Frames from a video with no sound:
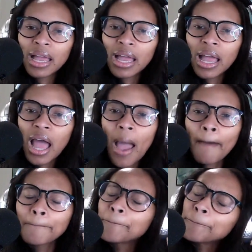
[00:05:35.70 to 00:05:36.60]

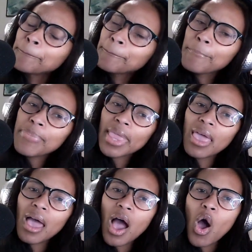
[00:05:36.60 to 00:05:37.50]

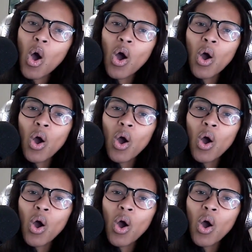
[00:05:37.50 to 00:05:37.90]
(silence)